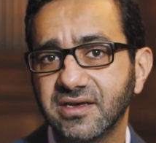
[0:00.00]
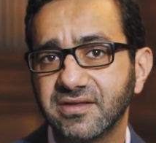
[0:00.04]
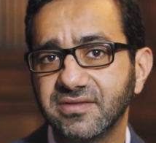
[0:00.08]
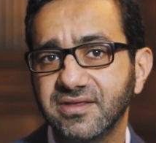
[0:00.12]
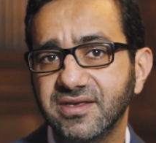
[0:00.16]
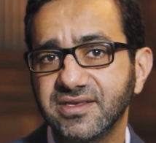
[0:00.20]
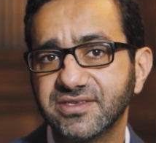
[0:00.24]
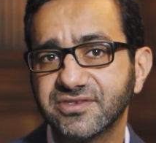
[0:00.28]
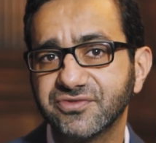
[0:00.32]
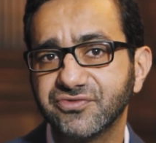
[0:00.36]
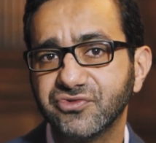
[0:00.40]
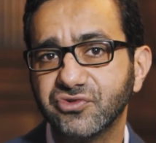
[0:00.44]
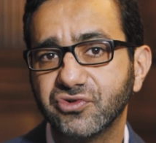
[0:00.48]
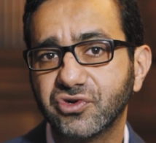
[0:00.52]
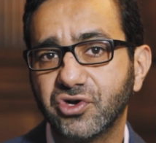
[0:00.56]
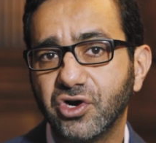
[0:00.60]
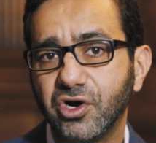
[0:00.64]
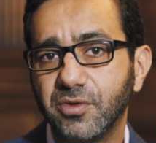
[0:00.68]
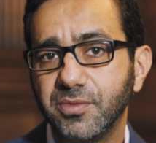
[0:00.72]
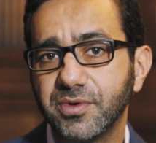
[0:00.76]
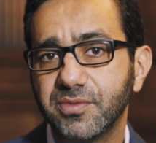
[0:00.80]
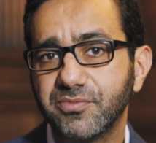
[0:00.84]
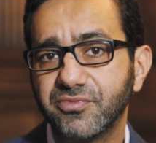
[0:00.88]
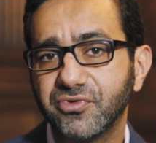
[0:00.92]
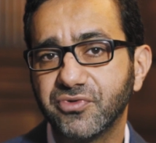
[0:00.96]
These are all
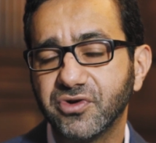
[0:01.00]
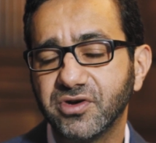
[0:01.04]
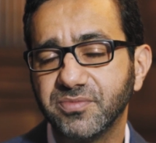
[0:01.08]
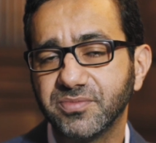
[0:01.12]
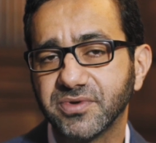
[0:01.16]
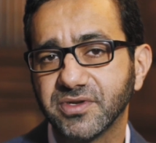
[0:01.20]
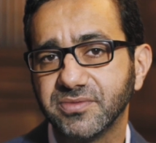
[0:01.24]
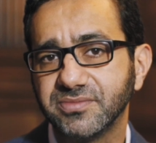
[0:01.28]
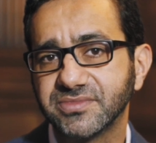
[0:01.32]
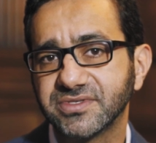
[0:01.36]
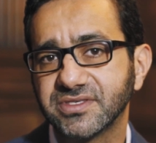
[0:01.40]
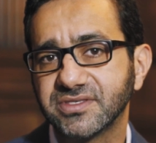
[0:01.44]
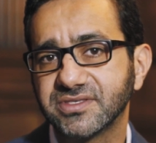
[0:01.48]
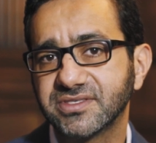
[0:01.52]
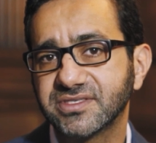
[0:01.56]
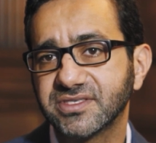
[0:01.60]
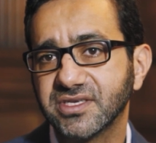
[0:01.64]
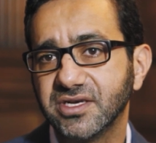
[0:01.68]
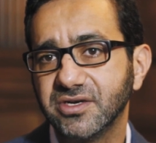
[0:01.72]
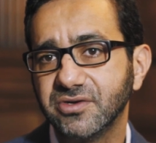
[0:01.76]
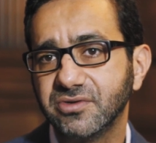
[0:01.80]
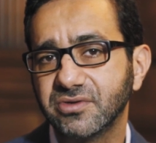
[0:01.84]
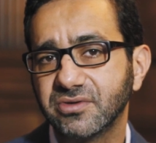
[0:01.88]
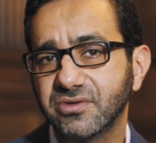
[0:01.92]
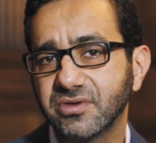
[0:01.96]
common problems. And
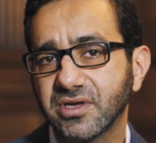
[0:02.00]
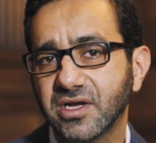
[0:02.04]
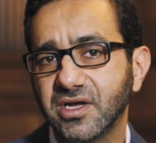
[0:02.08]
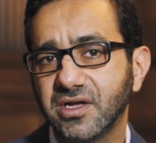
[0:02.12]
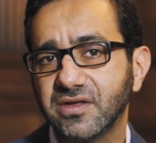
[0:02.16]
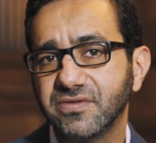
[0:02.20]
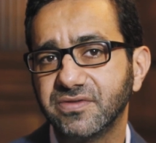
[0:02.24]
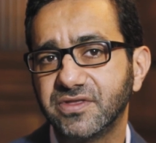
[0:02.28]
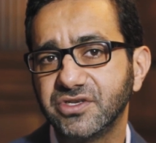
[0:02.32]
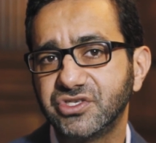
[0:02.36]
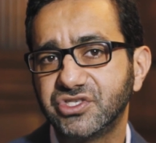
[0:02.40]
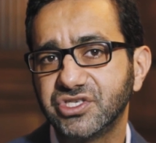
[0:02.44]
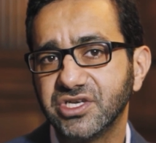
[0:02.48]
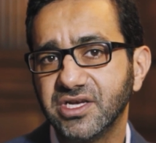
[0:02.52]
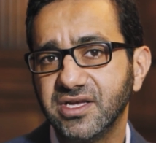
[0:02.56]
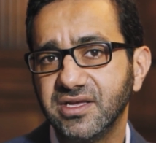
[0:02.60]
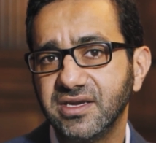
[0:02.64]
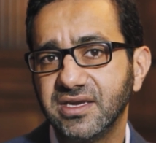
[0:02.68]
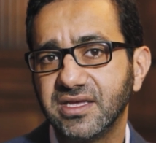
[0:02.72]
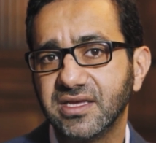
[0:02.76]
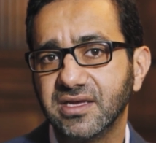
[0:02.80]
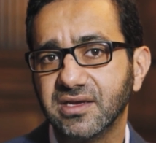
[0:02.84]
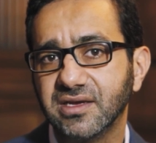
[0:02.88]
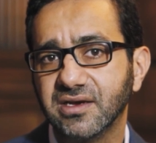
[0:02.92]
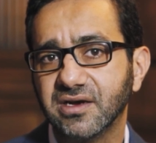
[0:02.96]
so the
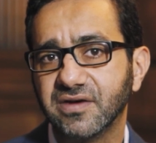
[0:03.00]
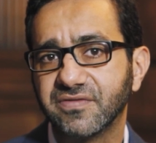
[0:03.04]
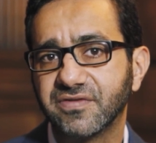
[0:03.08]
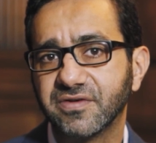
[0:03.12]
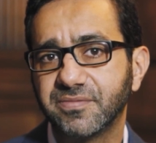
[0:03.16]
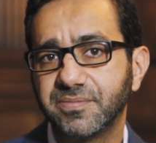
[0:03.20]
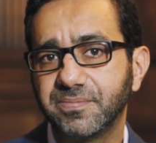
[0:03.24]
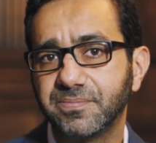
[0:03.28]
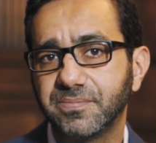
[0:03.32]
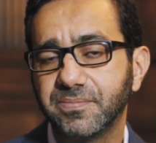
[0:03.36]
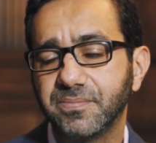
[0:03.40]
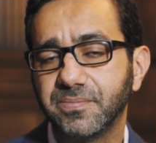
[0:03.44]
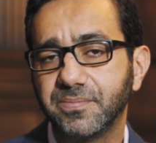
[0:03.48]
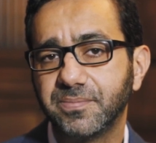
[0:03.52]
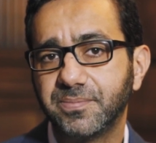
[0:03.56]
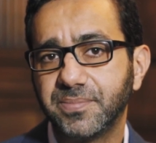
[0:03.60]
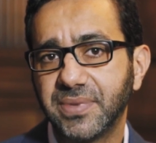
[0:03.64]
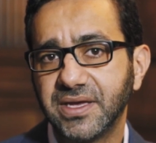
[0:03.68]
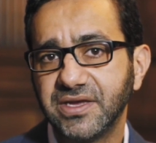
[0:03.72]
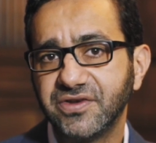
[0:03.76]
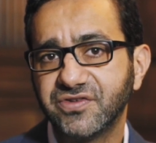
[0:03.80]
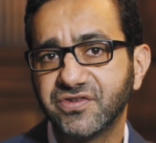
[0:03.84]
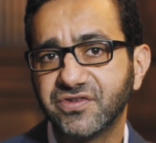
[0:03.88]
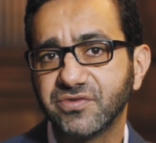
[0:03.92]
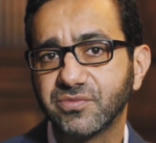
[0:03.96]
journey of a
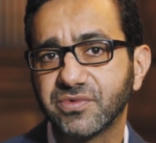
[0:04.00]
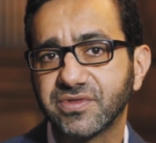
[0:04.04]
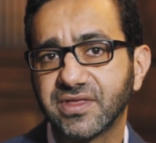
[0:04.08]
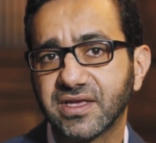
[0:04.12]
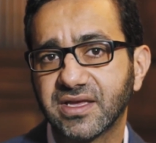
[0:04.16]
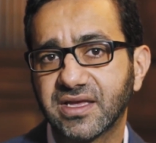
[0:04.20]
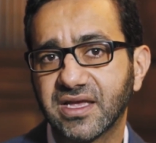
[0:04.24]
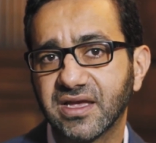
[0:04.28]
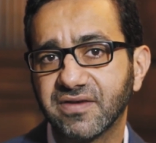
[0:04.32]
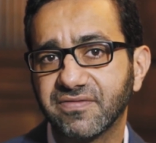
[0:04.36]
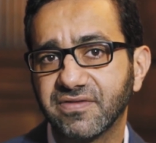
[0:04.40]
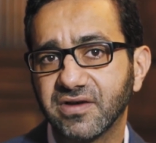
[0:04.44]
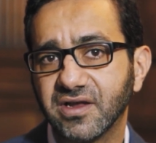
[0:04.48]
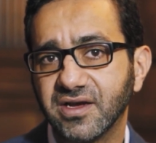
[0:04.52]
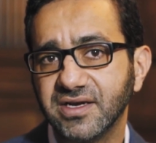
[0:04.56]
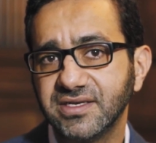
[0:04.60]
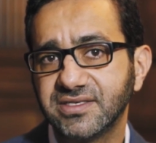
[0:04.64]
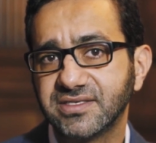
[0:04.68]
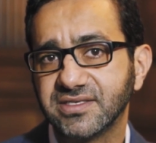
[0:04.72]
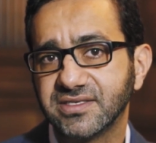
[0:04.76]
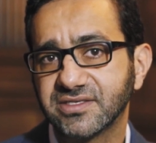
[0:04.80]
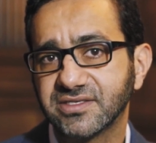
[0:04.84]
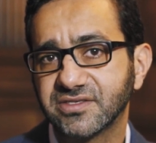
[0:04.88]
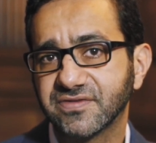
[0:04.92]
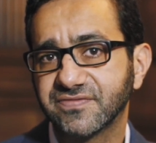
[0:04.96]
patient with
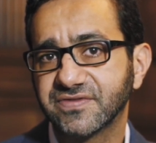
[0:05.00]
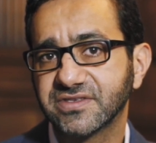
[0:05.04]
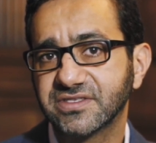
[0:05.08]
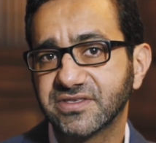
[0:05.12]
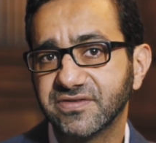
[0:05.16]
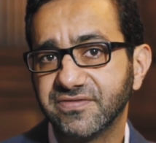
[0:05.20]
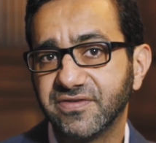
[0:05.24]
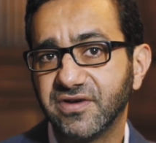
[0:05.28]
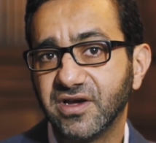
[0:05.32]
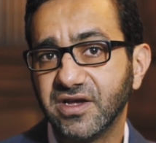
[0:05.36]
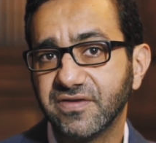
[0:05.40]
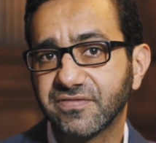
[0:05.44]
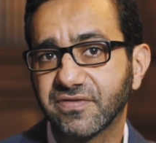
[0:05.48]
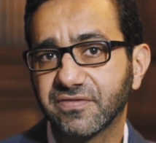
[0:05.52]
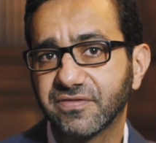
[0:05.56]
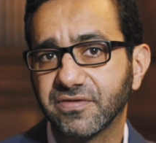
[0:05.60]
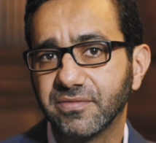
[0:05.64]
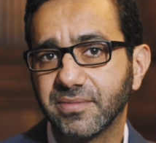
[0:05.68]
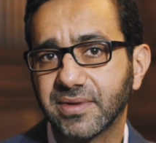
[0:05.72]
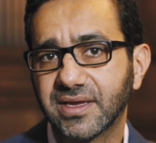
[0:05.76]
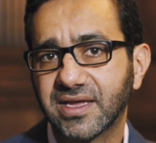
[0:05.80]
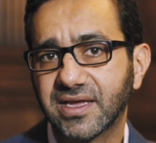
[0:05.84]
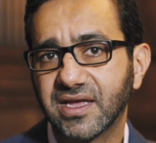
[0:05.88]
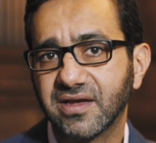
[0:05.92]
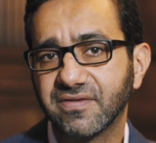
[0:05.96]
encephalitis, of a survivor
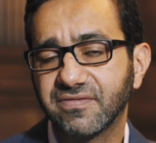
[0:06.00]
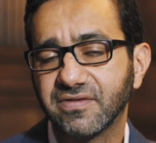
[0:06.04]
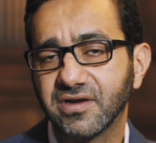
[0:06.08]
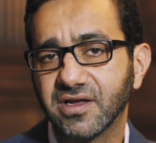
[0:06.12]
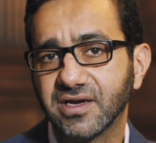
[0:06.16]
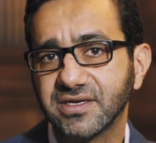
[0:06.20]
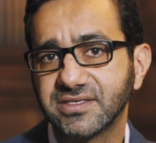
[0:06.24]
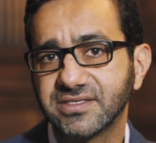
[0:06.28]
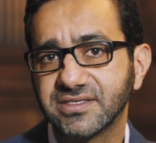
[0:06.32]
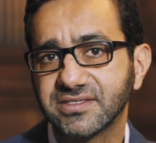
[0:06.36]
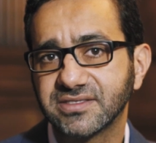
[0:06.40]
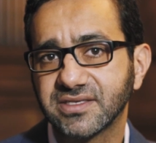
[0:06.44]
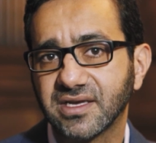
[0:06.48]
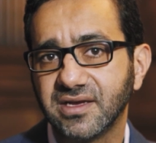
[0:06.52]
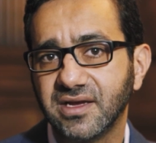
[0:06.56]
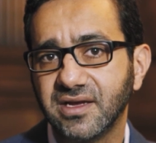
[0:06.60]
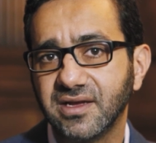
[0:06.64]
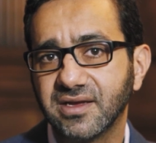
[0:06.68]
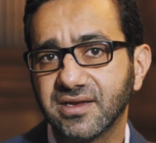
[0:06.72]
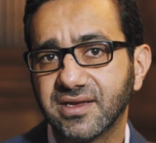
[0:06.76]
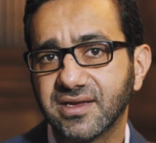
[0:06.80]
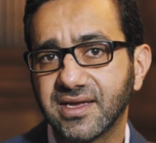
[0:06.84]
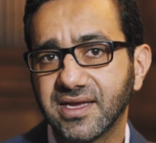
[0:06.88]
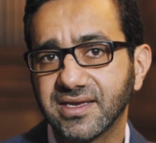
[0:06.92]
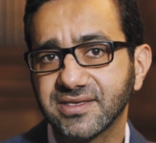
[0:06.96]
from encephalitis,
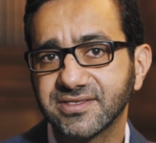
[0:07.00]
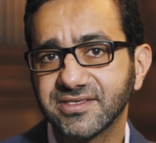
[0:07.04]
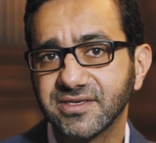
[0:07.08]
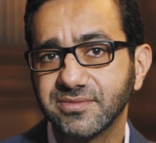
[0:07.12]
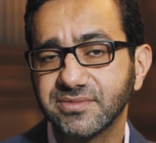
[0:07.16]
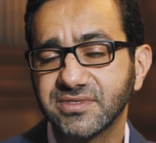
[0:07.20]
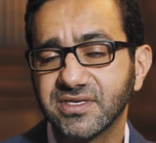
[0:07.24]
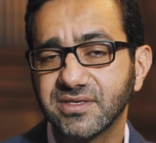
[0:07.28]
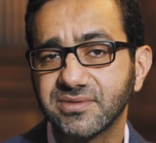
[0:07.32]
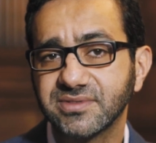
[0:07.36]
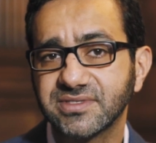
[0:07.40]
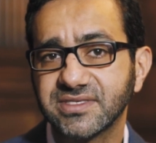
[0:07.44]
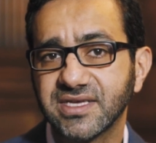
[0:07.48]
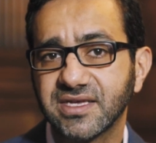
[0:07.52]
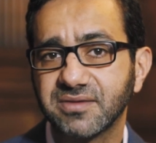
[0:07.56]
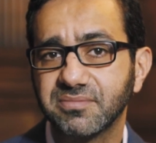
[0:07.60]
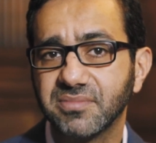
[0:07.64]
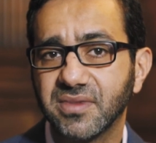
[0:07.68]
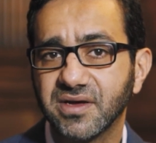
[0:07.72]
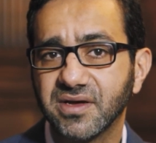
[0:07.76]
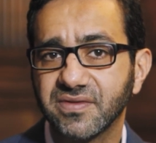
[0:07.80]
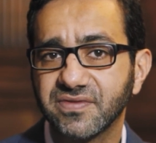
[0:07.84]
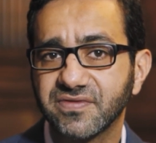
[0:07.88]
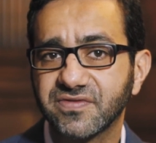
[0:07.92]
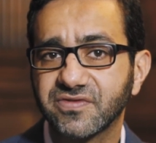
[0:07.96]
can sometimes take
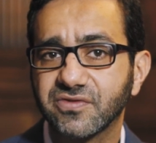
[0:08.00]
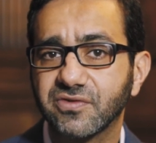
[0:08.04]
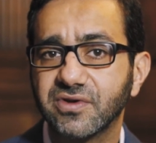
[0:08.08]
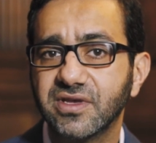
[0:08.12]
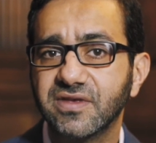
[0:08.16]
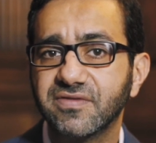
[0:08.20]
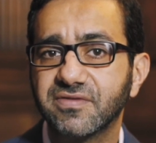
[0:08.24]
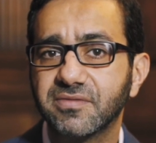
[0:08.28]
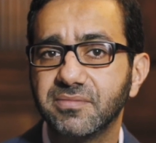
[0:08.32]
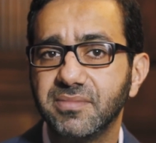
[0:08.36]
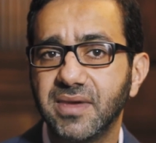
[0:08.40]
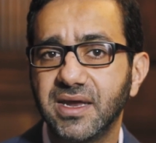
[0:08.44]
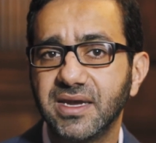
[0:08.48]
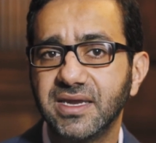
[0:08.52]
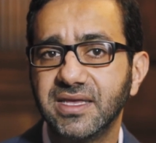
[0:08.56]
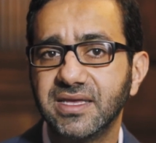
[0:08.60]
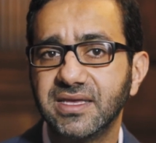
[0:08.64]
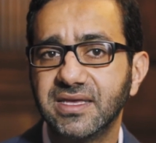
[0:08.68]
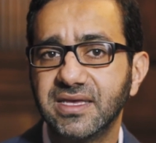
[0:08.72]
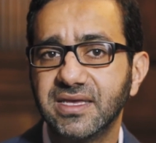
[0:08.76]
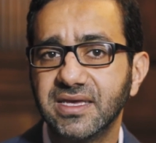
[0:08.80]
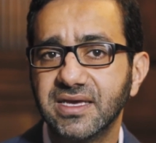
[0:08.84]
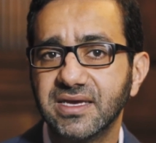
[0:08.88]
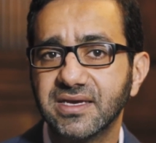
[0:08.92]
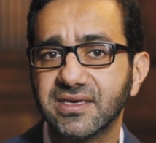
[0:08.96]
months or even many
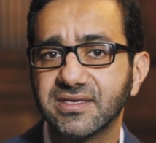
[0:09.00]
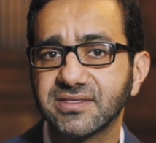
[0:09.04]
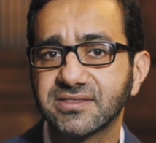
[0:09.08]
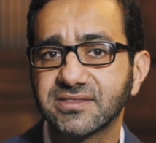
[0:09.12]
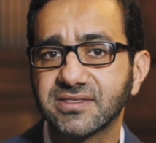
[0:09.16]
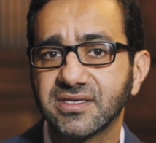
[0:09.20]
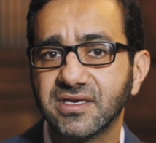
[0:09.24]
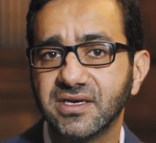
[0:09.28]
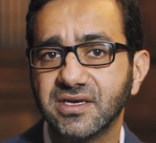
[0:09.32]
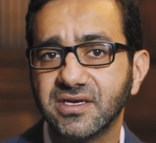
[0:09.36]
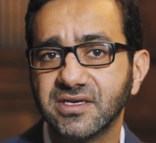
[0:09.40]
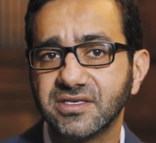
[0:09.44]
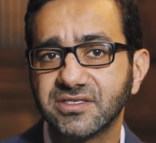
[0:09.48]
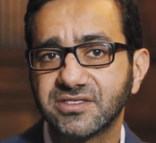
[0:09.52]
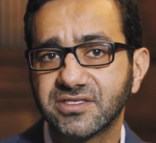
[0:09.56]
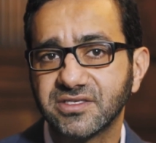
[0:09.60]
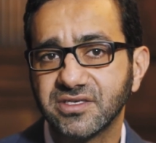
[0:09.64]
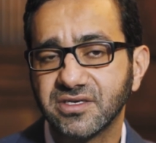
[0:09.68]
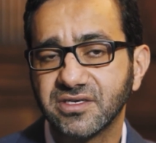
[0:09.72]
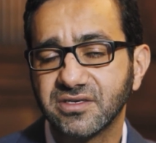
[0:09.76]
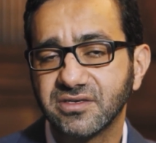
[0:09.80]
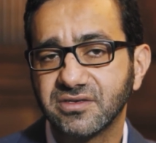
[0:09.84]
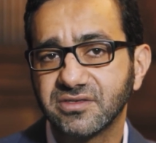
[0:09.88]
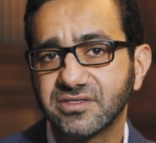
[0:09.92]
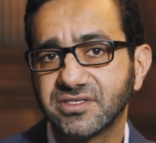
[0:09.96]
years
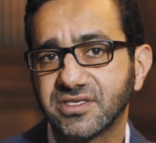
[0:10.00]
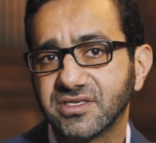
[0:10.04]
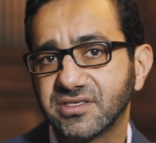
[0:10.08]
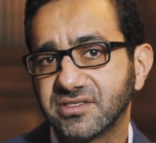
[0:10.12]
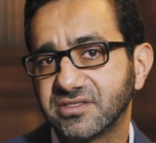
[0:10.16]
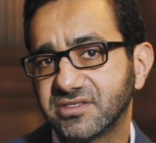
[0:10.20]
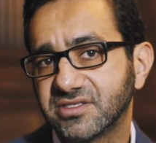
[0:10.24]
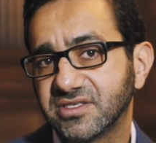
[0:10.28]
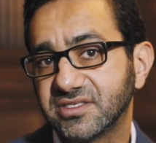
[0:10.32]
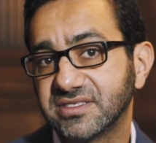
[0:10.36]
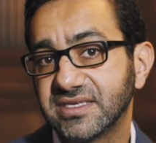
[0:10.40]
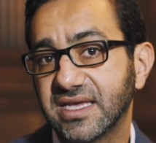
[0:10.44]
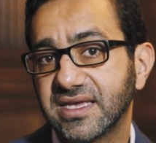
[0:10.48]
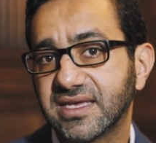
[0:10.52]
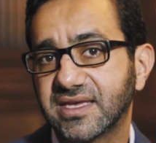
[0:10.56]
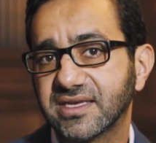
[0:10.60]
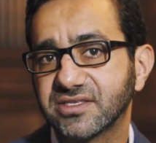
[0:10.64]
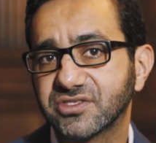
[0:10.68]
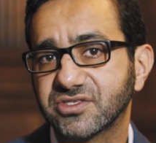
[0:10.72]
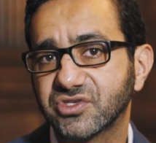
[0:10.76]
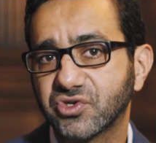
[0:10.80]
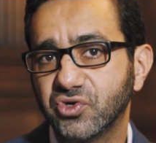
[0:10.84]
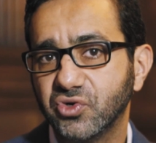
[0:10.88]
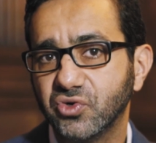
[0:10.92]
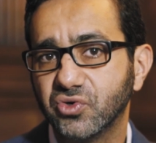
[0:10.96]
to take
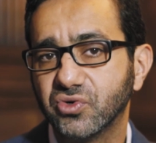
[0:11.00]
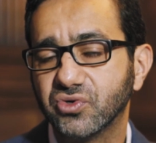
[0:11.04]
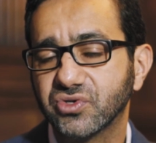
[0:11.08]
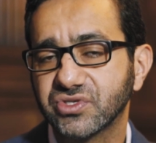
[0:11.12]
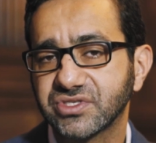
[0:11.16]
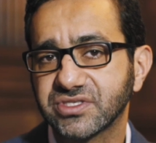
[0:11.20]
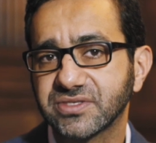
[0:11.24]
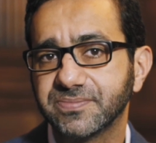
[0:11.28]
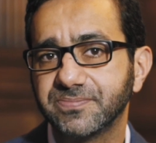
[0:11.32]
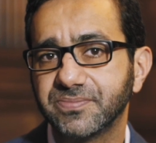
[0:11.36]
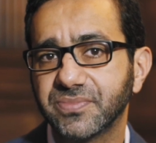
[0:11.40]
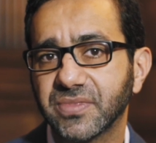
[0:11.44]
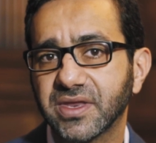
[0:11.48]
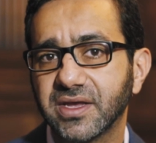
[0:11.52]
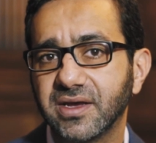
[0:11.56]
its course.